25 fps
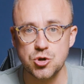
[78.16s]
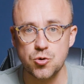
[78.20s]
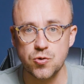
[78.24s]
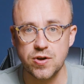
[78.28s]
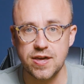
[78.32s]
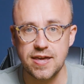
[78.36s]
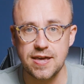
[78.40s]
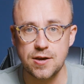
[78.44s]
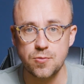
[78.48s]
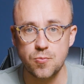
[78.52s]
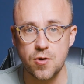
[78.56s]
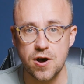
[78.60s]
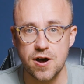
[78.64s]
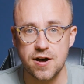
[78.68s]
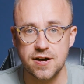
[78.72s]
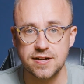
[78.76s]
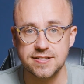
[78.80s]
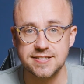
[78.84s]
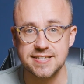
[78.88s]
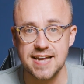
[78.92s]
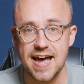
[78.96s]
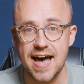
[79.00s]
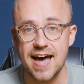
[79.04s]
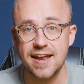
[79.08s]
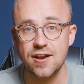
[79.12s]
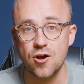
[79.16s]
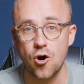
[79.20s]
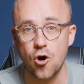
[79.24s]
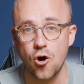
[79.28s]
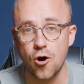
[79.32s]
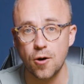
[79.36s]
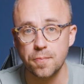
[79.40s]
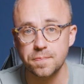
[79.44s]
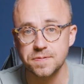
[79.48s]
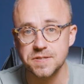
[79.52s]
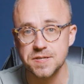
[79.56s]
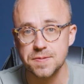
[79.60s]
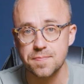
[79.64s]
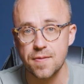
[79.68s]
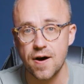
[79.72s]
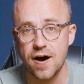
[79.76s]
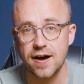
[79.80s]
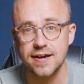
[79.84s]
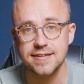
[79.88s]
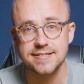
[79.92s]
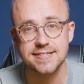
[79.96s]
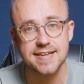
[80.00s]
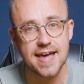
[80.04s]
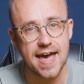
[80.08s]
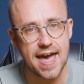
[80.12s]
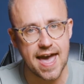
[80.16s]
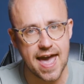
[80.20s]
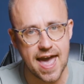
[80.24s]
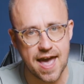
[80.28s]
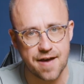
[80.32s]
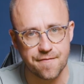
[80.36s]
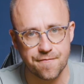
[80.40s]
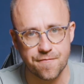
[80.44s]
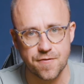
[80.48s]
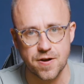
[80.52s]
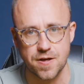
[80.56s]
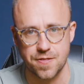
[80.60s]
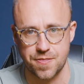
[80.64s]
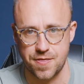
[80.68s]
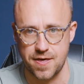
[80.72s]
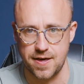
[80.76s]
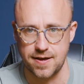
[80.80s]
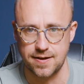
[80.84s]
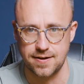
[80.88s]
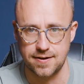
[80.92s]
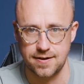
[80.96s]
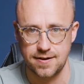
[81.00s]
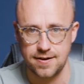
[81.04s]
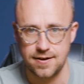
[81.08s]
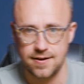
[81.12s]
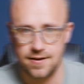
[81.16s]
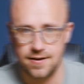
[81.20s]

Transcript: your keywords and optimize everything,